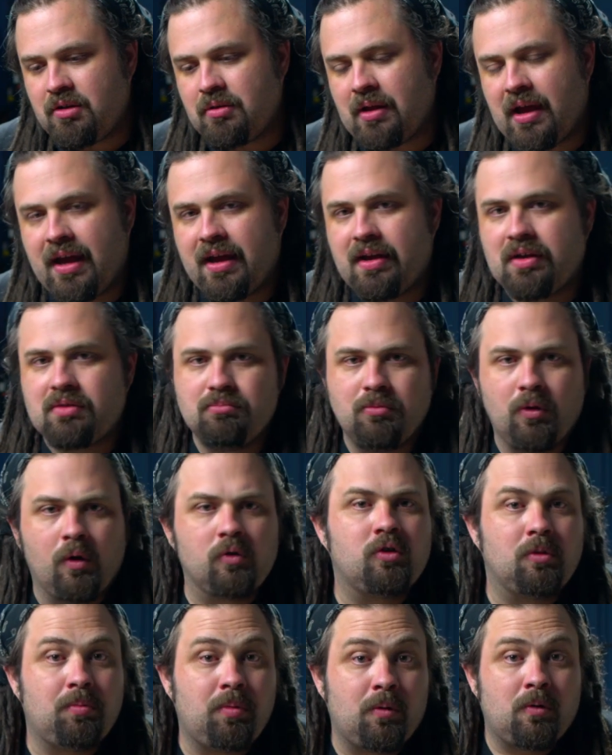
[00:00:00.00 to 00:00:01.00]
you had
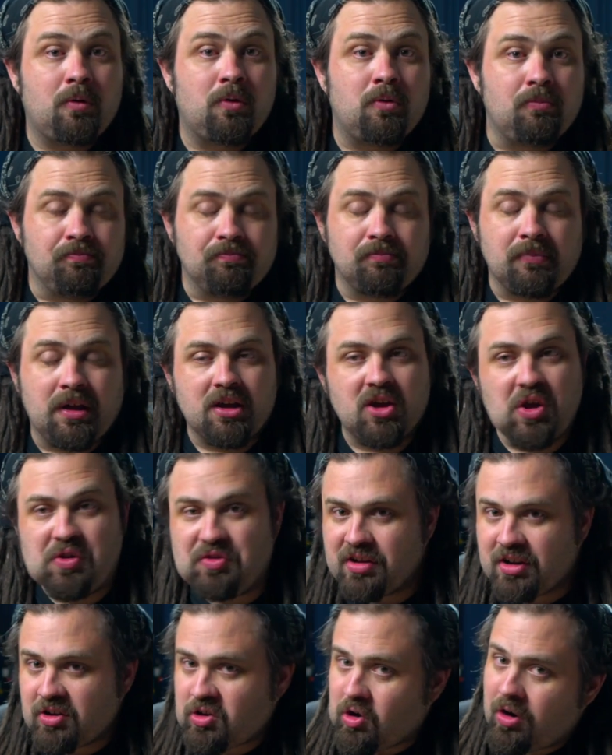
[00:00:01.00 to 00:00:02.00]
multiple
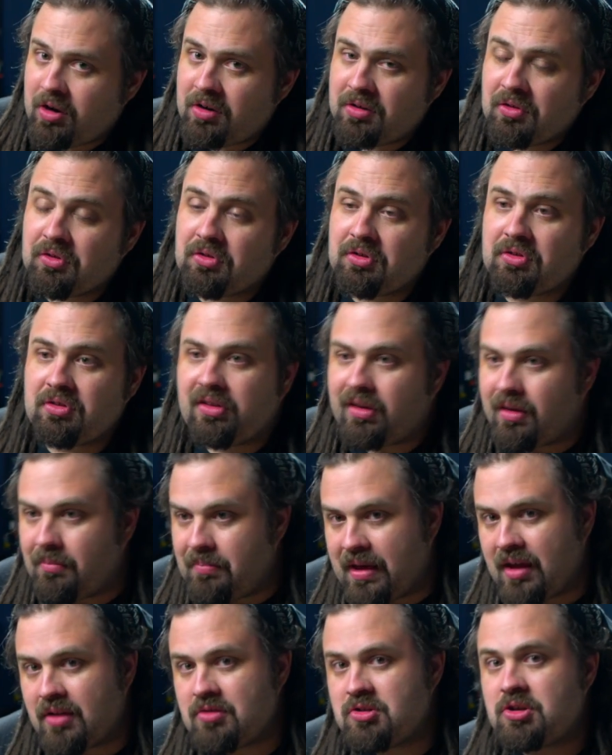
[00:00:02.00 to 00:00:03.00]
acoustic guitars, a
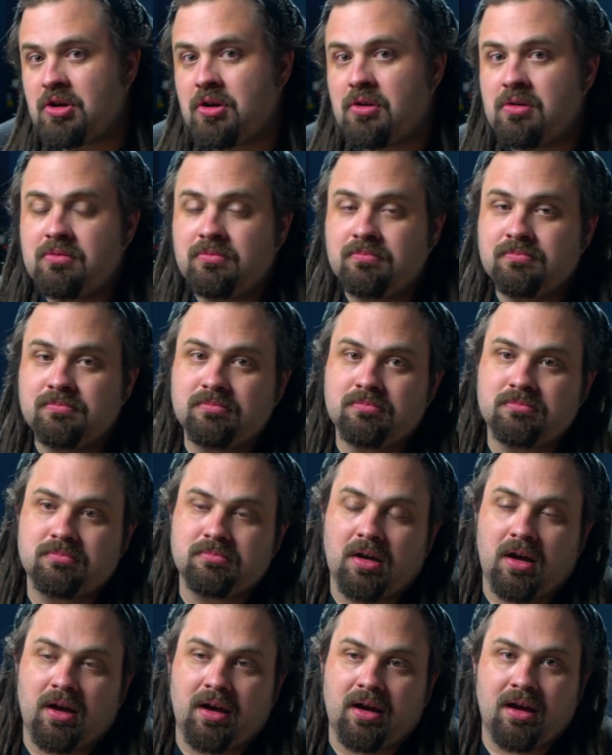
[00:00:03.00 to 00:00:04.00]
banjo,
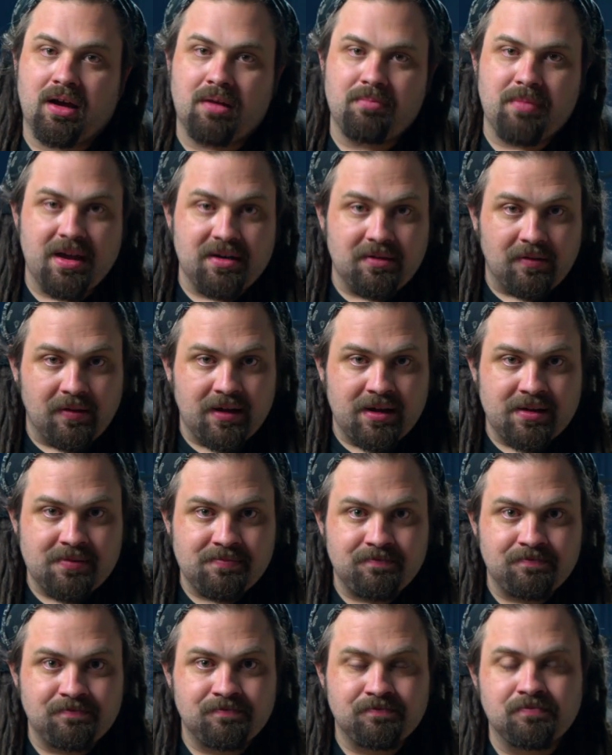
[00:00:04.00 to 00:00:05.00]
uh, a
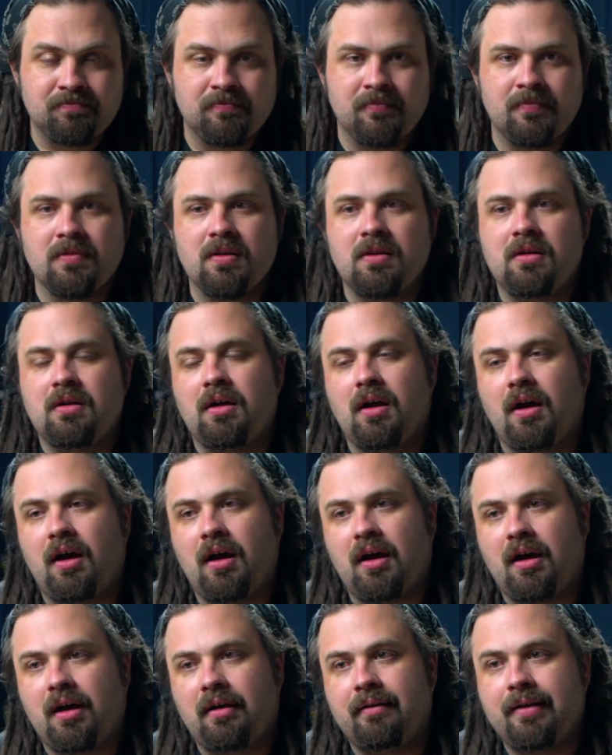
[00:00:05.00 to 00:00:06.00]
mandolin,
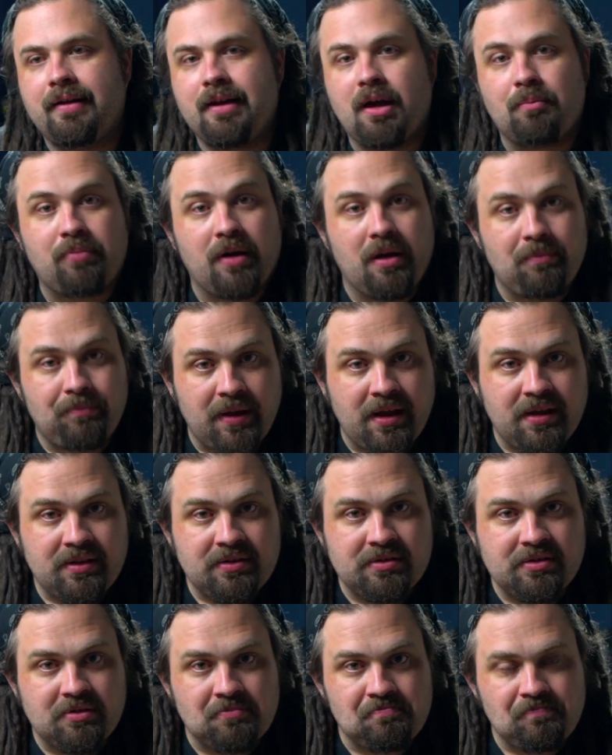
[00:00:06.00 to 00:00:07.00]
uh, an upright
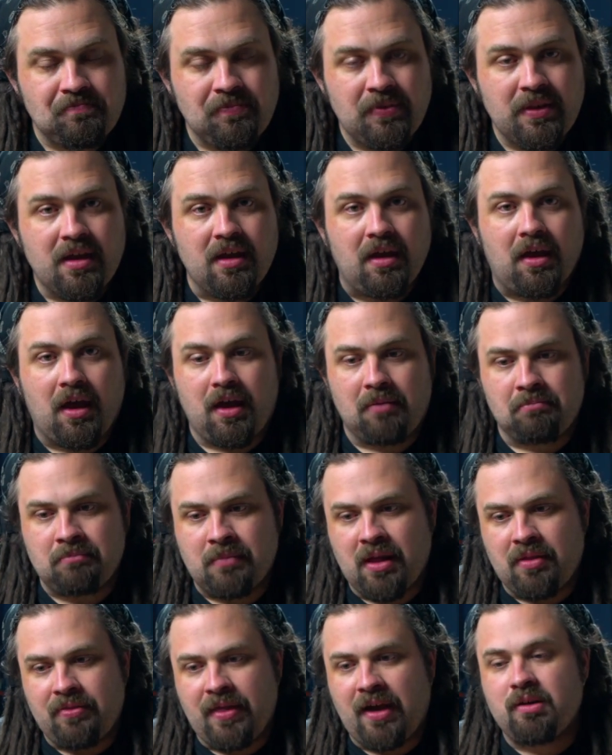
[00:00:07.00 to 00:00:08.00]
bass,
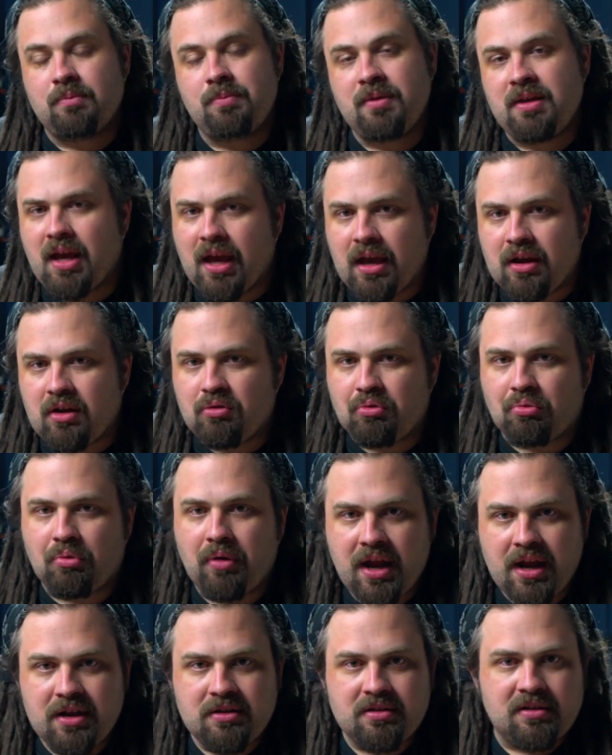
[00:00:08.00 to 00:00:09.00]
um, that would be a
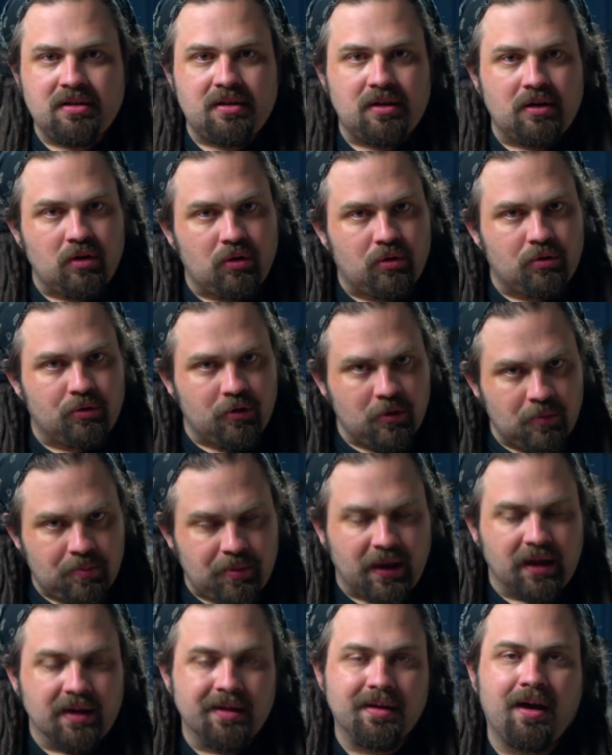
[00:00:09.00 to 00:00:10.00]
great
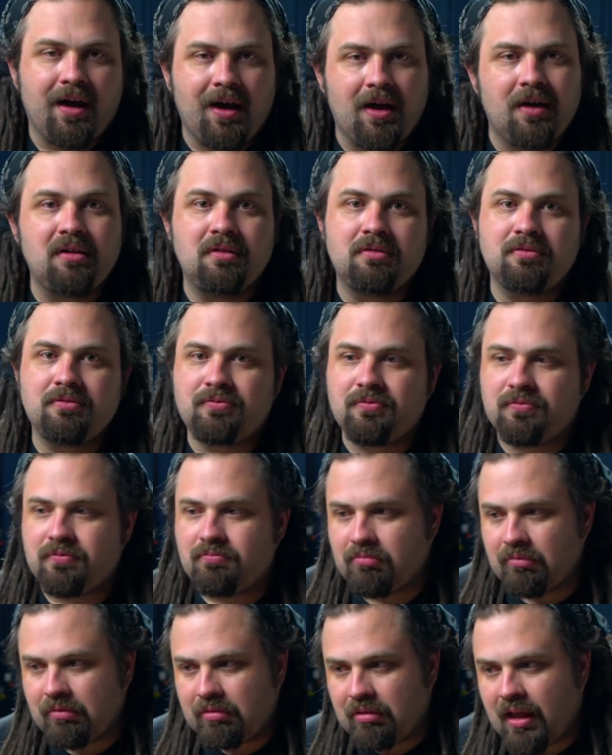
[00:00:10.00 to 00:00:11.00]
grouping
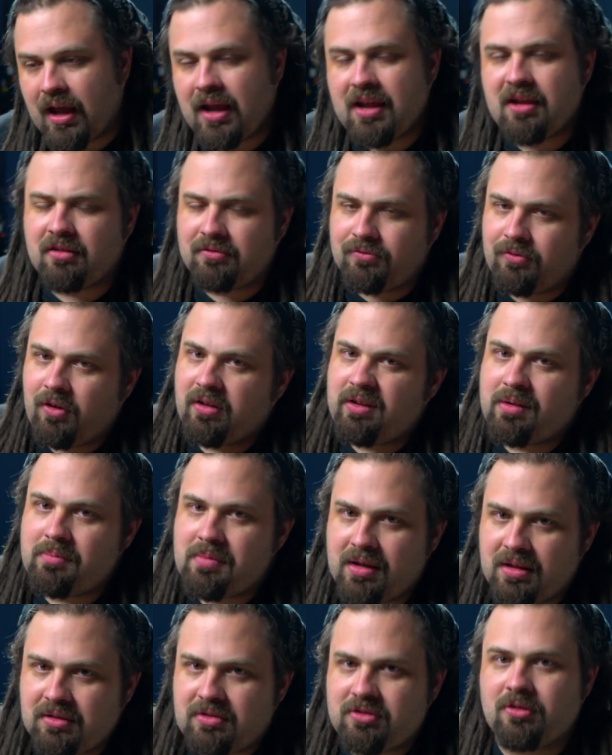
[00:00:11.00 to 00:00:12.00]
of like
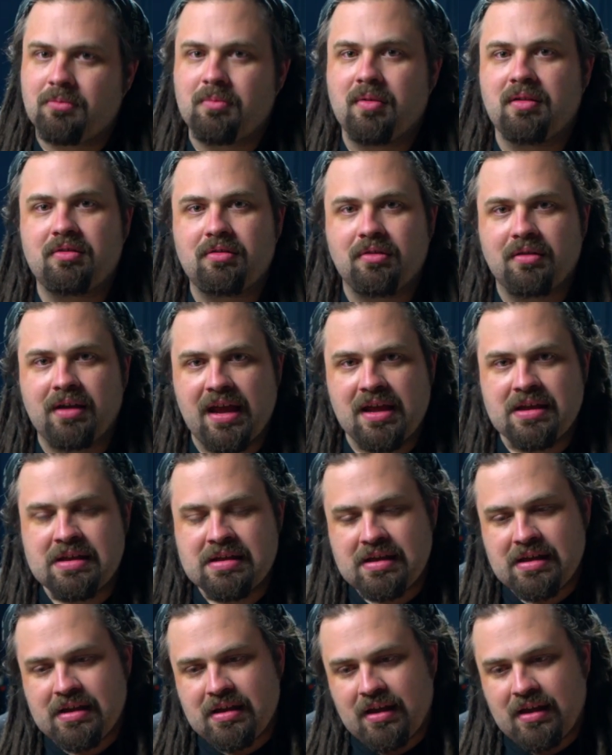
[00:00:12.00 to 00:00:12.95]
volume instruments, okay?